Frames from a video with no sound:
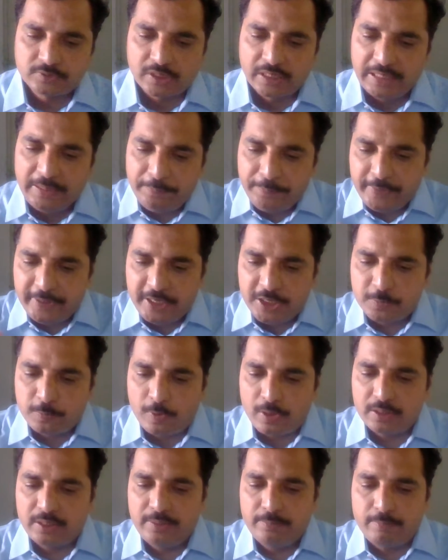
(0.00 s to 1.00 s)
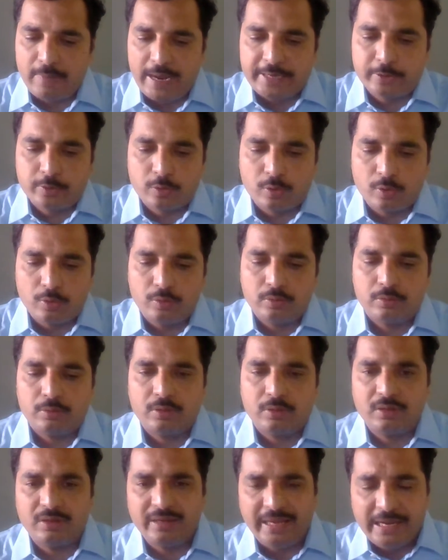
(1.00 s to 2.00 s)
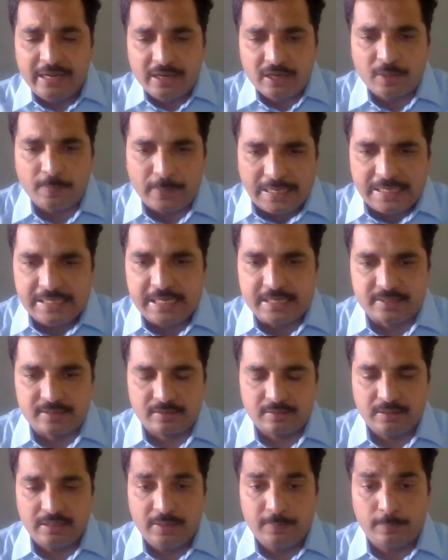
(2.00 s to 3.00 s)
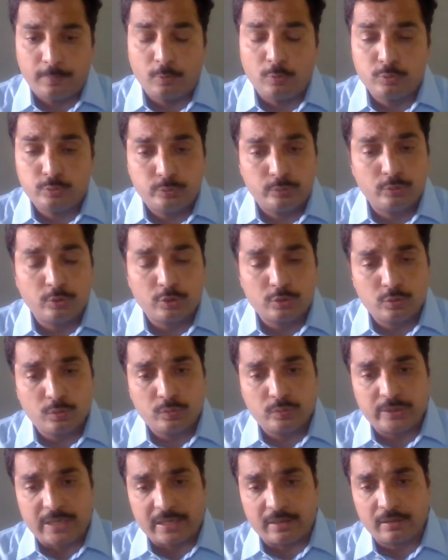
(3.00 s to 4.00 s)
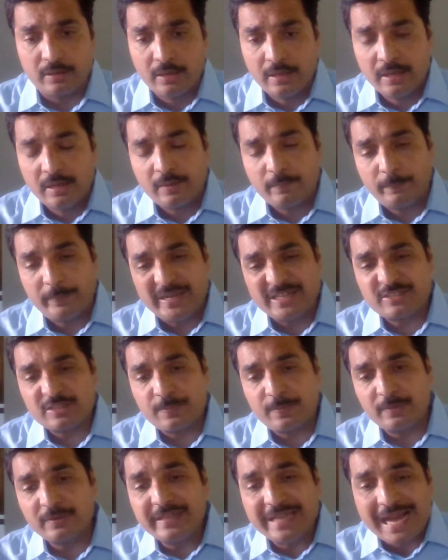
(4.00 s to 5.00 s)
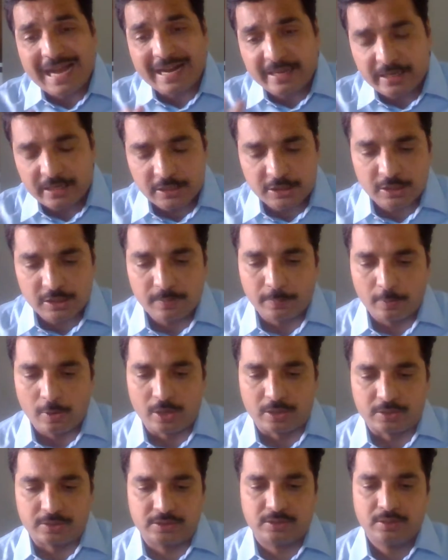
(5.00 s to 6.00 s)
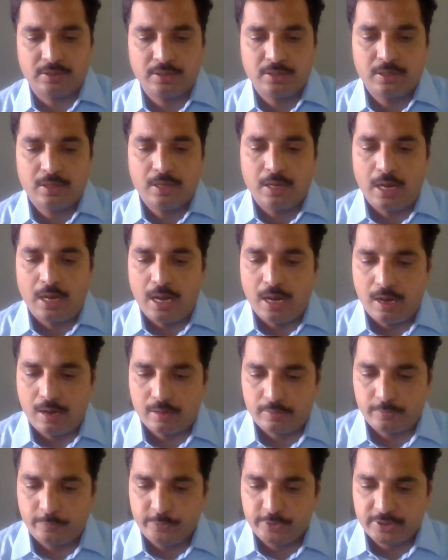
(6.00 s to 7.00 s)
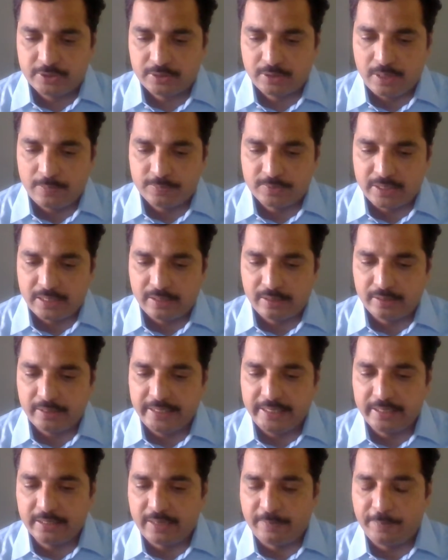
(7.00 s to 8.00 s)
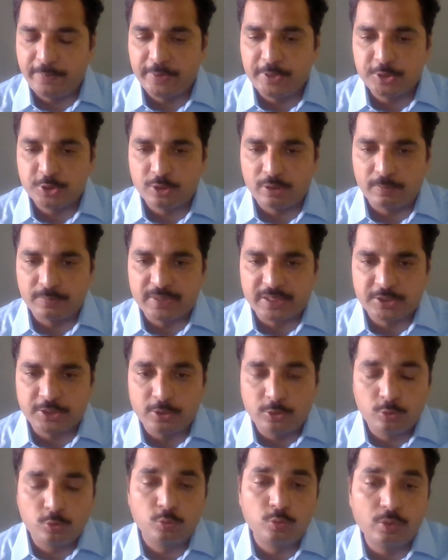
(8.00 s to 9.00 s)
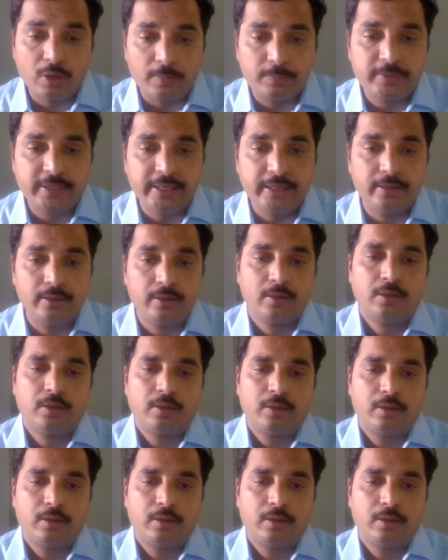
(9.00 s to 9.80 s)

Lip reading: if it is for the micro enterprises, those which are based upon the agricultural products, or which comes under the definition of section 2 of the